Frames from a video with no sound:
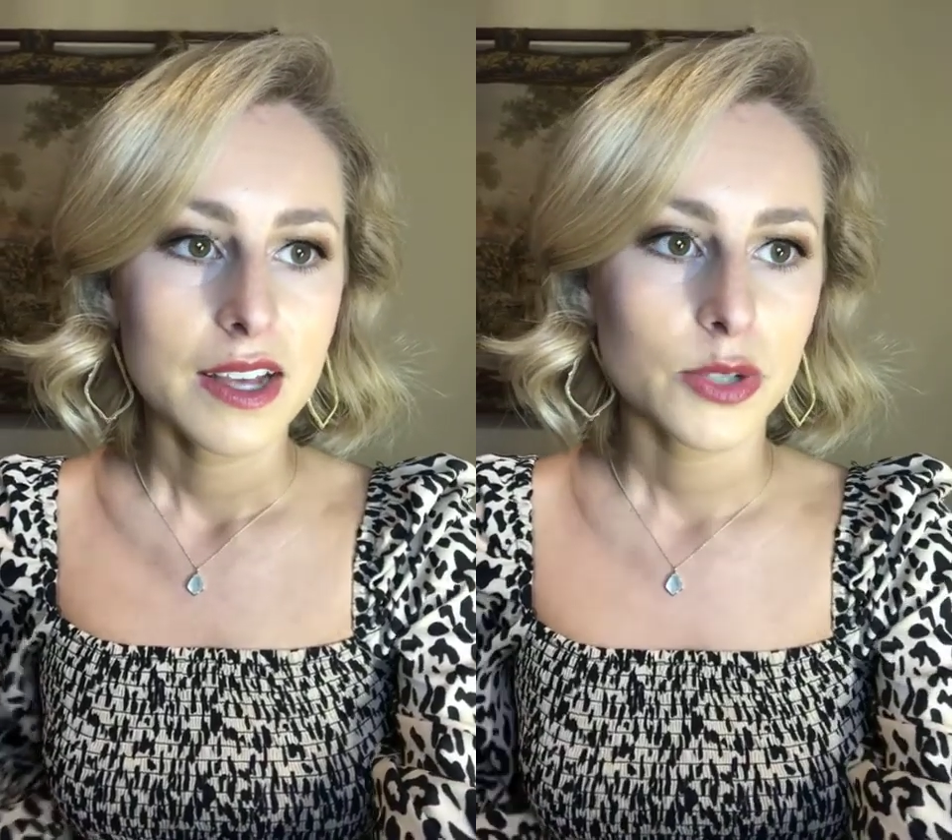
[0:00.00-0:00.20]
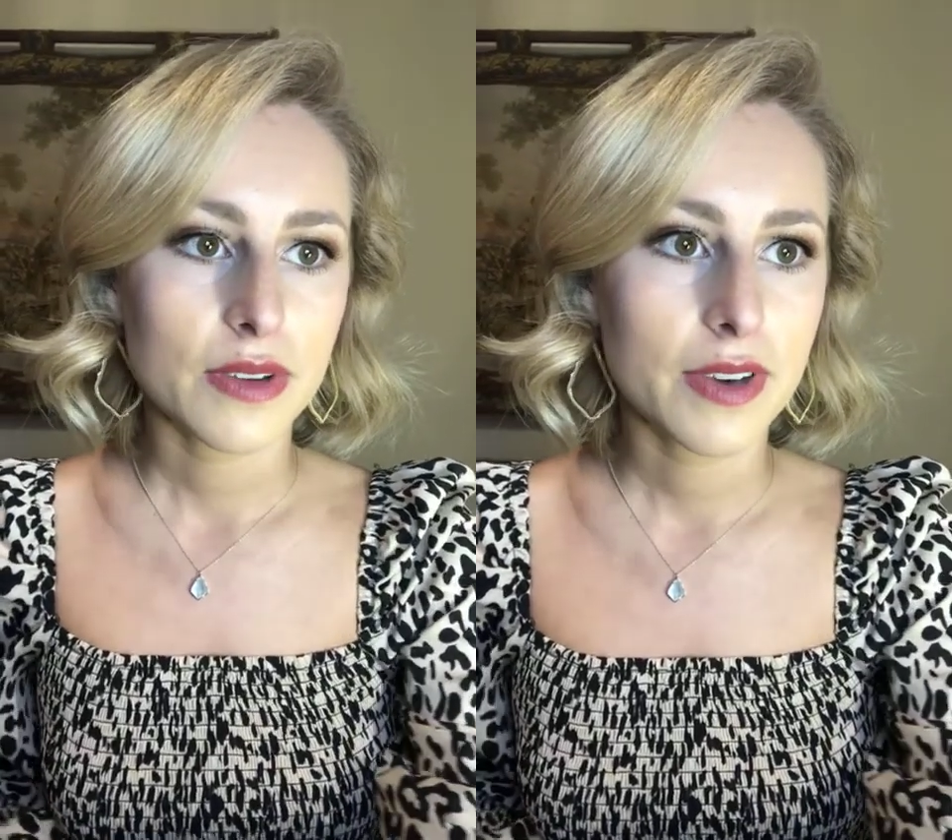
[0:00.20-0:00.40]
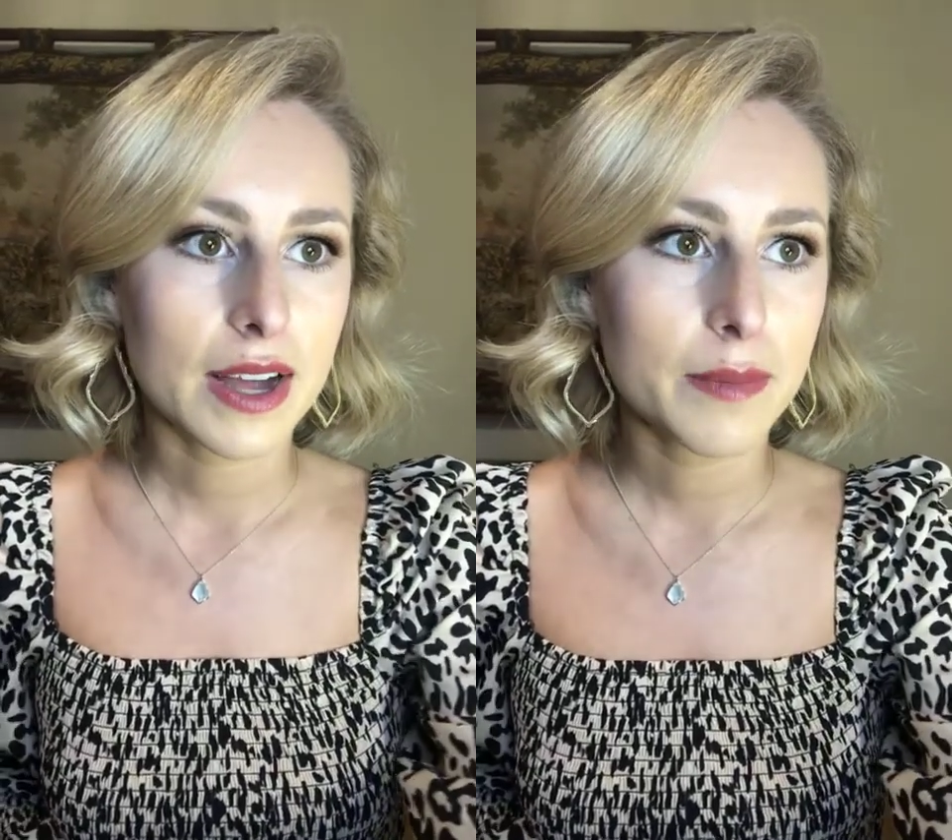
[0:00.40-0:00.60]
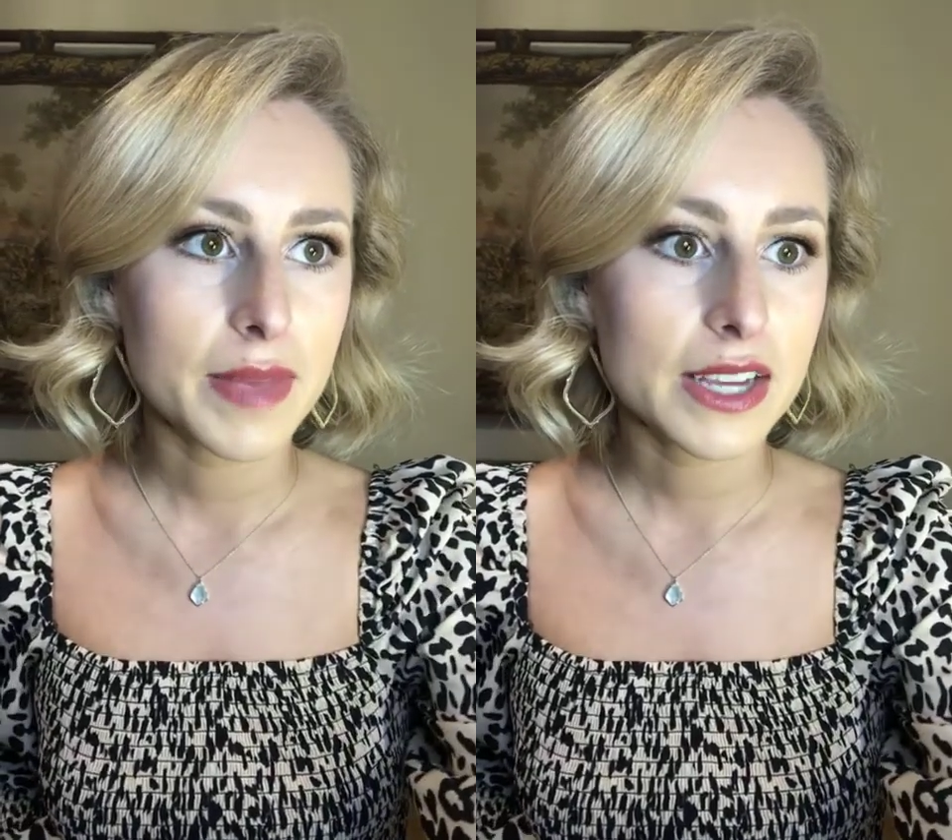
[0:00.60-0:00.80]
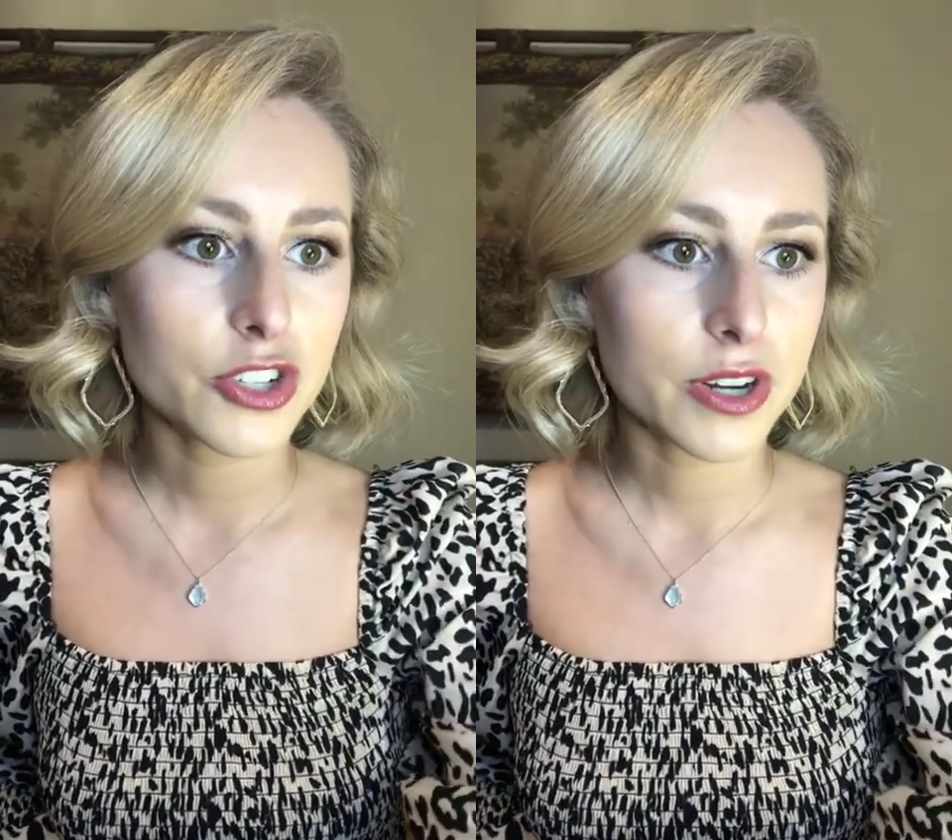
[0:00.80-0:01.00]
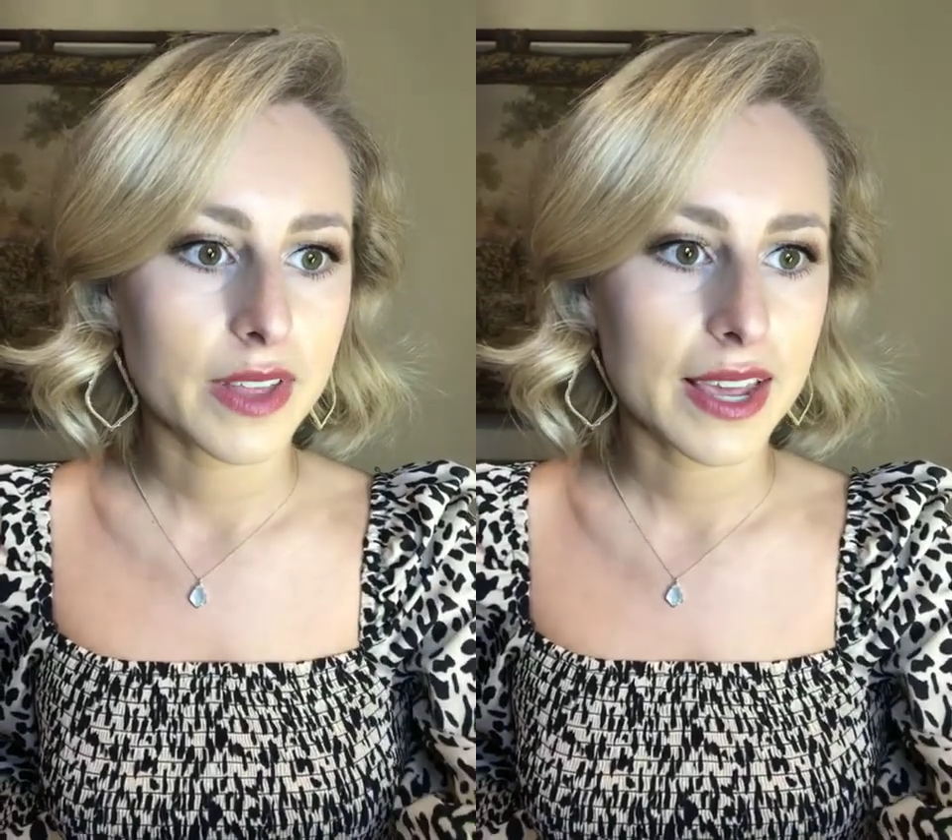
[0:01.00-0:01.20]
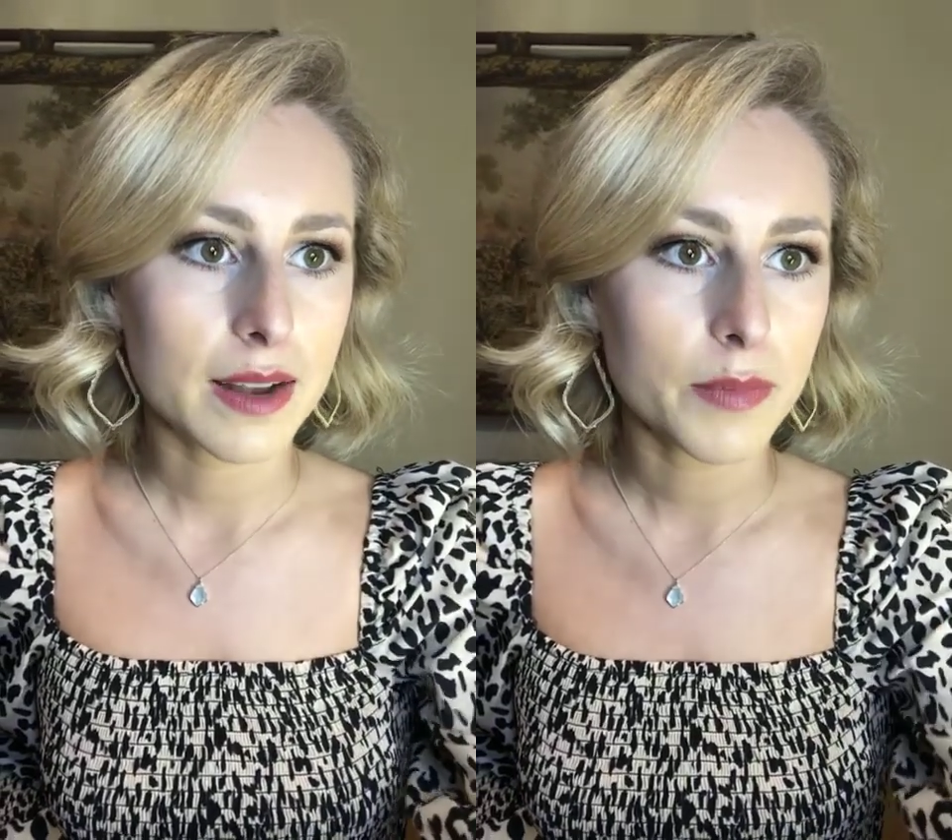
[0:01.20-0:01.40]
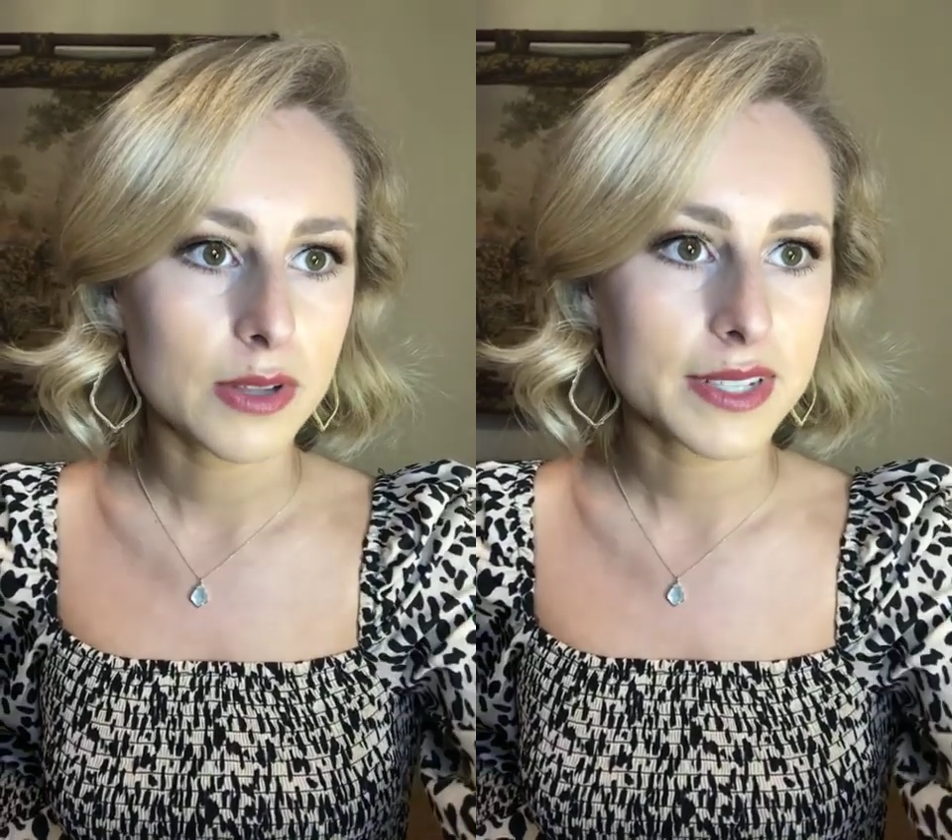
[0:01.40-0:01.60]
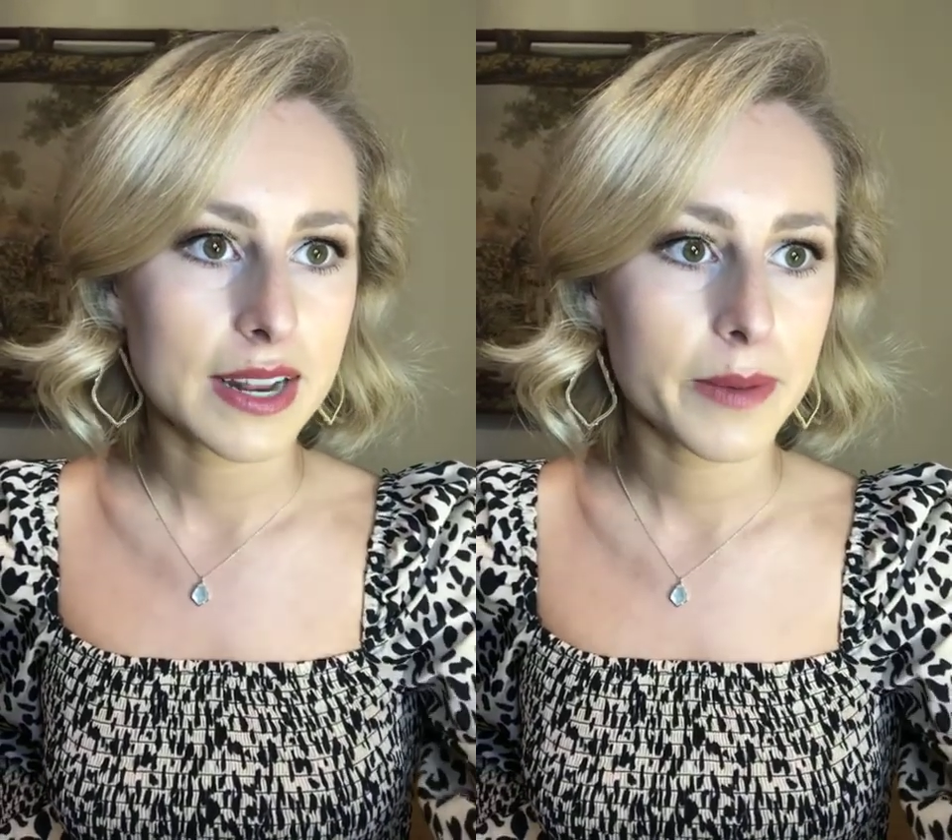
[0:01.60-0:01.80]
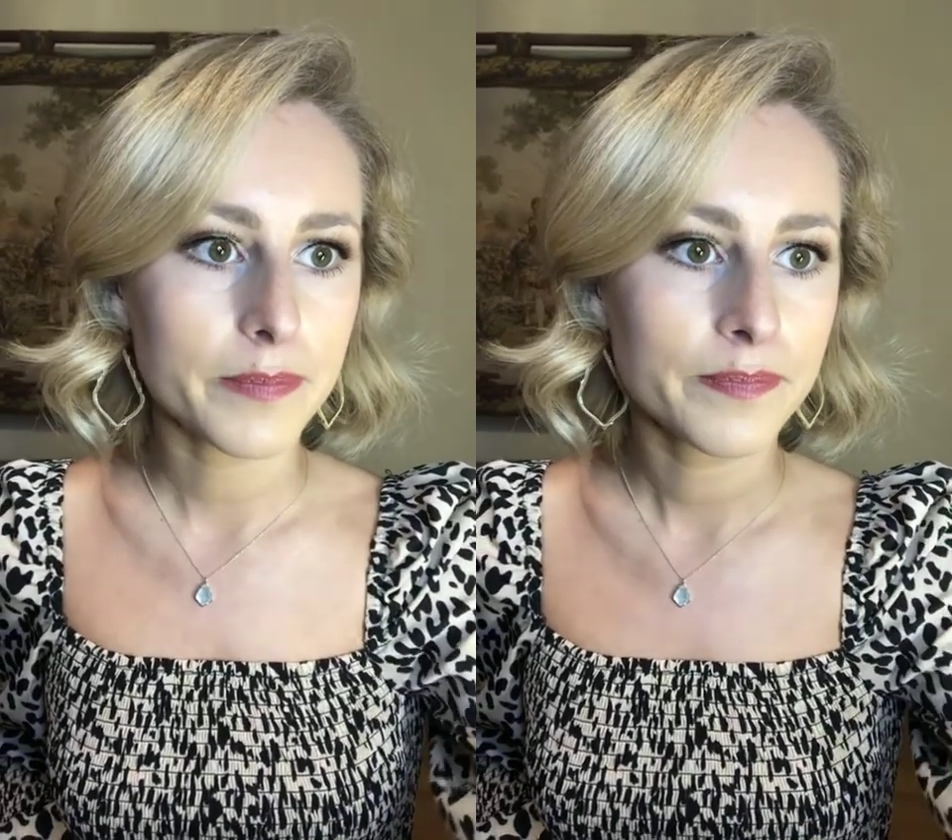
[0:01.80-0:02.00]
So I've gotta make sure that I get them both set
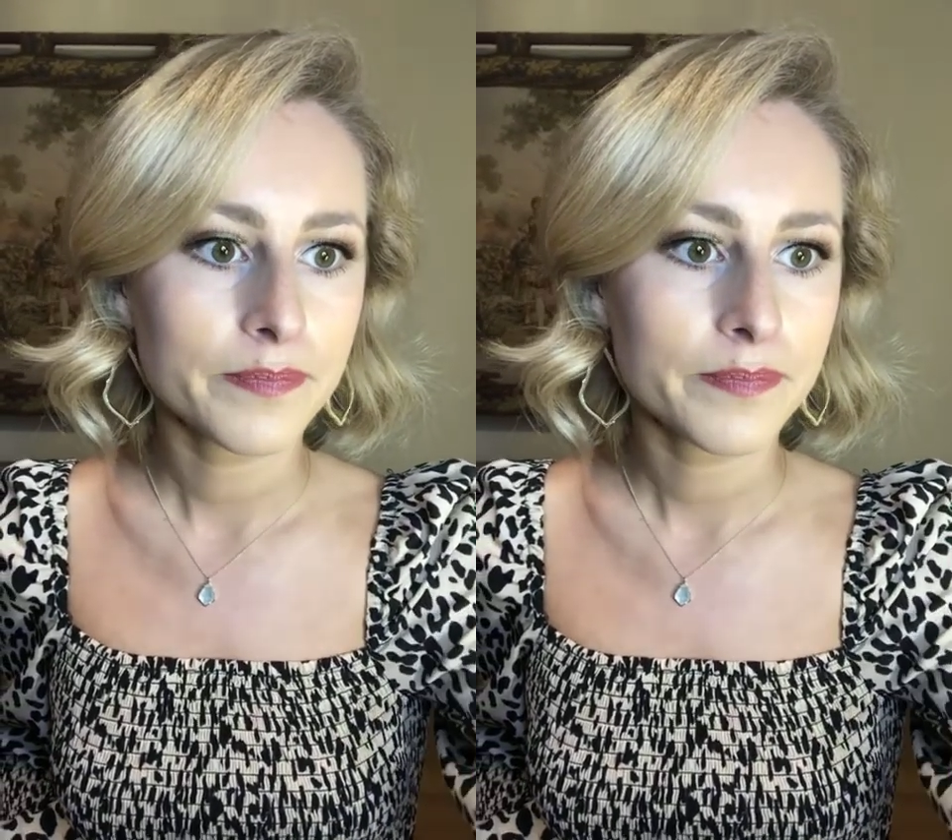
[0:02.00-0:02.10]
up.